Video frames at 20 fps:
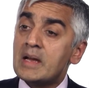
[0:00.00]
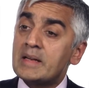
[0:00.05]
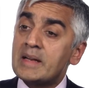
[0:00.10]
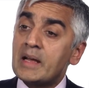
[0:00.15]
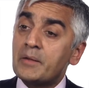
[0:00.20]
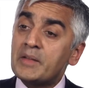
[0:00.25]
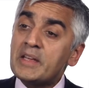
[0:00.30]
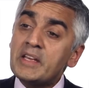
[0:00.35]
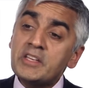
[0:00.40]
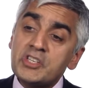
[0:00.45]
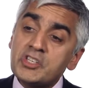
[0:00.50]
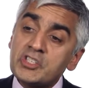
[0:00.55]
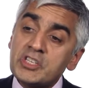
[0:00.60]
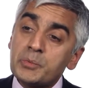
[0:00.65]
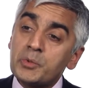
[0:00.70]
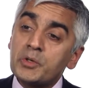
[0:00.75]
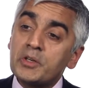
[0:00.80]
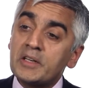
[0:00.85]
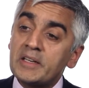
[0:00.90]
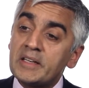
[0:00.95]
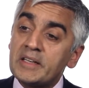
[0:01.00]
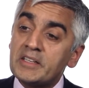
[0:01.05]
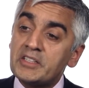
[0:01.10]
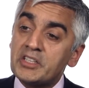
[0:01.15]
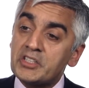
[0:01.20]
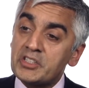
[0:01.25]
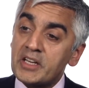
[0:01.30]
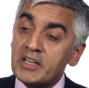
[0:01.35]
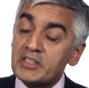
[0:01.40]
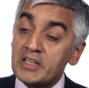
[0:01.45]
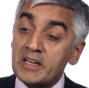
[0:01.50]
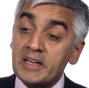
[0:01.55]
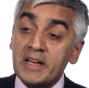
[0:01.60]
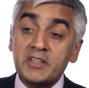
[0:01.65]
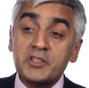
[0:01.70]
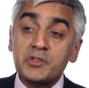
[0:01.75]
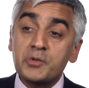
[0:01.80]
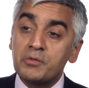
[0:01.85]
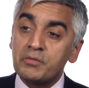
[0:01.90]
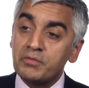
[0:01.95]
Now, the ECG will clearly detect
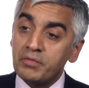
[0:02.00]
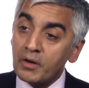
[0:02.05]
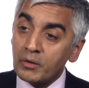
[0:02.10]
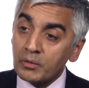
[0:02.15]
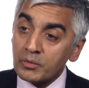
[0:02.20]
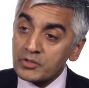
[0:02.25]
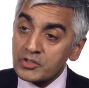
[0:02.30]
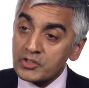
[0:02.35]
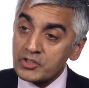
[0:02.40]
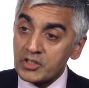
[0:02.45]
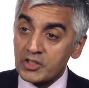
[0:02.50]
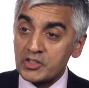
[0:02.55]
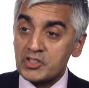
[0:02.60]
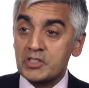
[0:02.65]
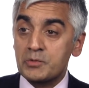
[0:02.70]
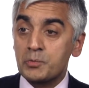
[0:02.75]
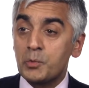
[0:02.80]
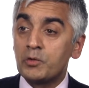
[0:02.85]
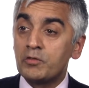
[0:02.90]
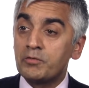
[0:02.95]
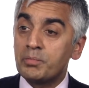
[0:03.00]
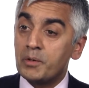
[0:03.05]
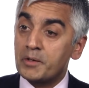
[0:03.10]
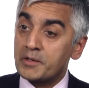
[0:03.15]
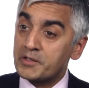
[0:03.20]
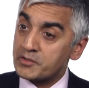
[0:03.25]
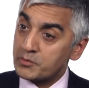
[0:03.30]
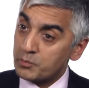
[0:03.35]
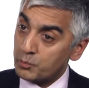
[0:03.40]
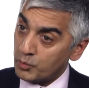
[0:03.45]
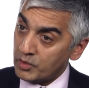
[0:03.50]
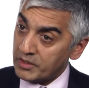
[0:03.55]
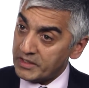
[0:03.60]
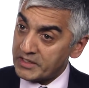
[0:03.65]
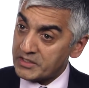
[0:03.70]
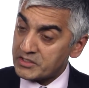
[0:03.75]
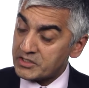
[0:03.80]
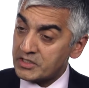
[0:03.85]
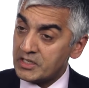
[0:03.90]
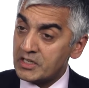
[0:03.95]
electrical faults, such as
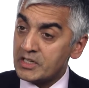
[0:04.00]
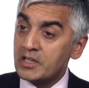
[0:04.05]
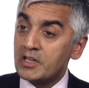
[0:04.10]
Wolff-Parkinson-White,